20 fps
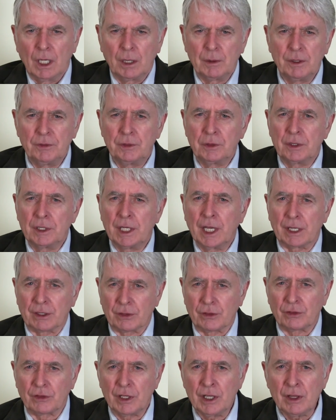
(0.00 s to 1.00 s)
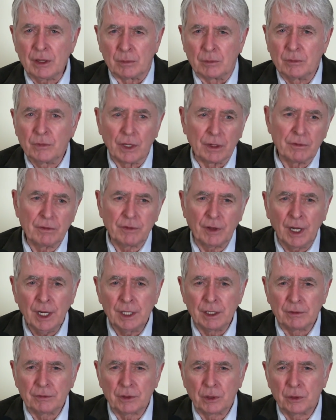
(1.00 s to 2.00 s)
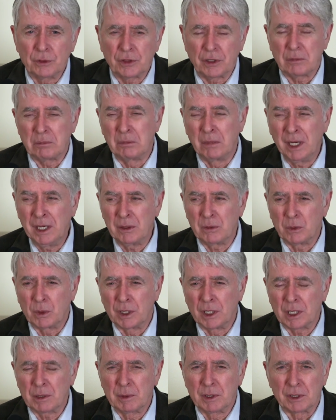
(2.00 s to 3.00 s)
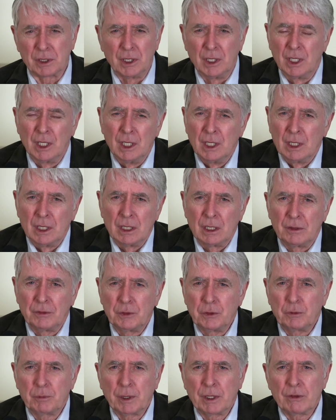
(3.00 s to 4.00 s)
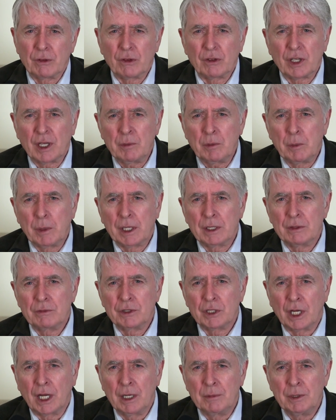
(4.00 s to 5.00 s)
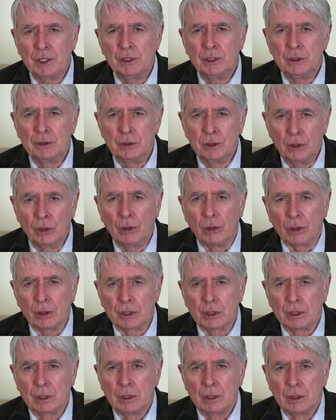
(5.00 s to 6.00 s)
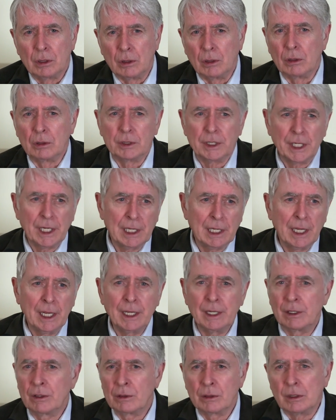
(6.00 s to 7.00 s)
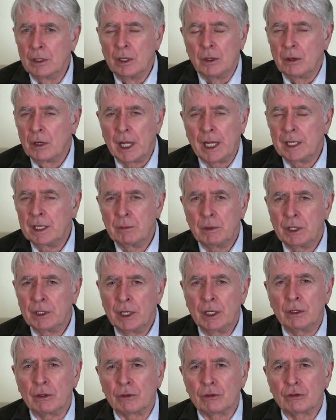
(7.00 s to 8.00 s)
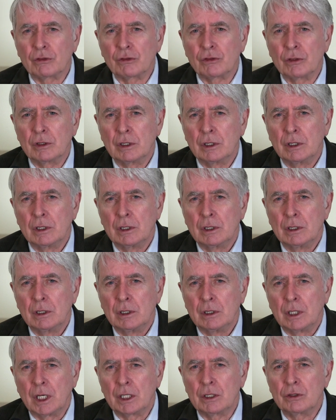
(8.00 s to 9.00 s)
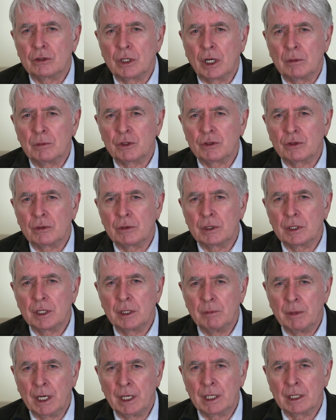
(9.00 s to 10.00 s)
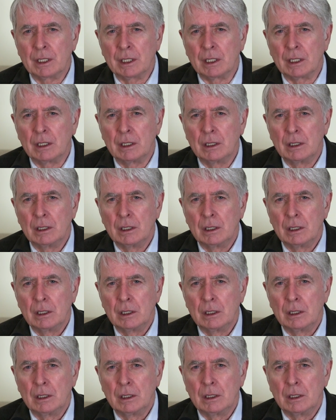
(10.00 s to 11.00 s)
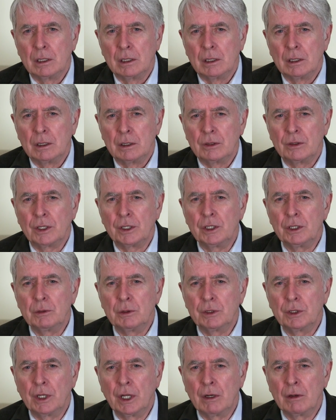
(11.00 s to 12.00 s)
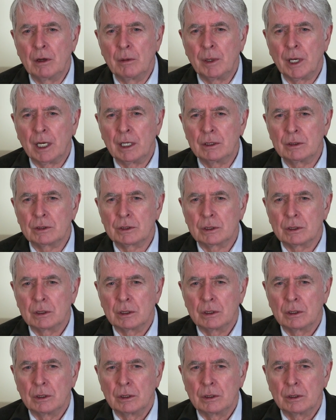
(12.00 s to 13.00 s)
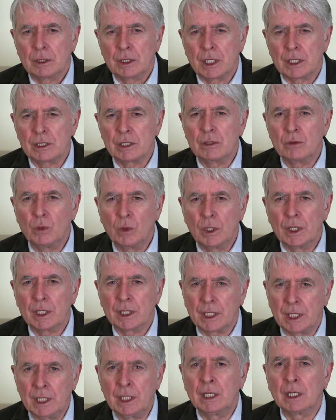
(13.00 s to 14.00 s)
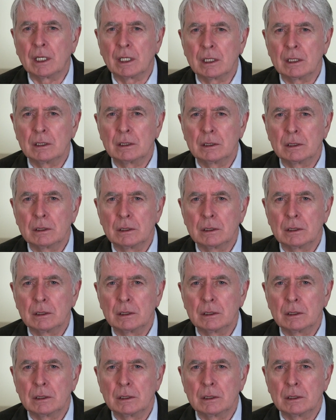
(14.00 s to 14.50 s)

And if you can get to see them, then fine, of course it might work, but if you spent the same amount of time in New York, or in LA, or anywhere else, at a drama school in America, then you would know about getting work here.